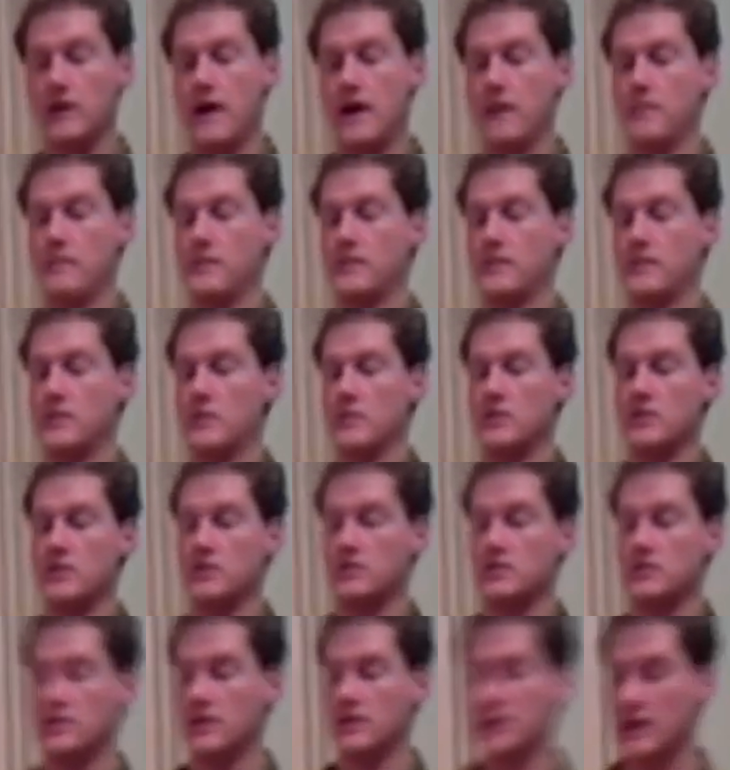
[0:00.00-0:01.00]
I'm also
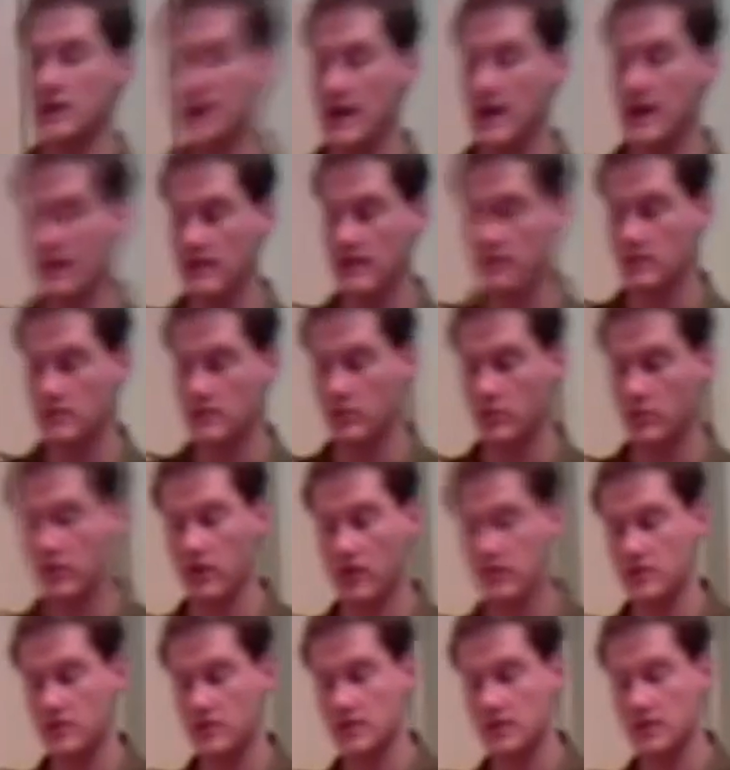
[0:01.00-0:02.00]
going to add some
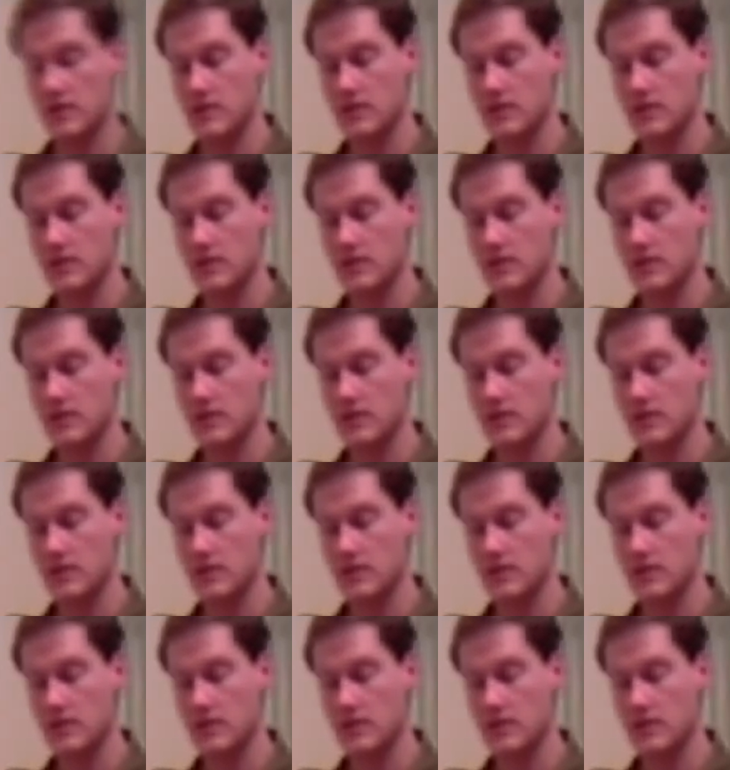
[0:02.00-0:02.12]
parsley,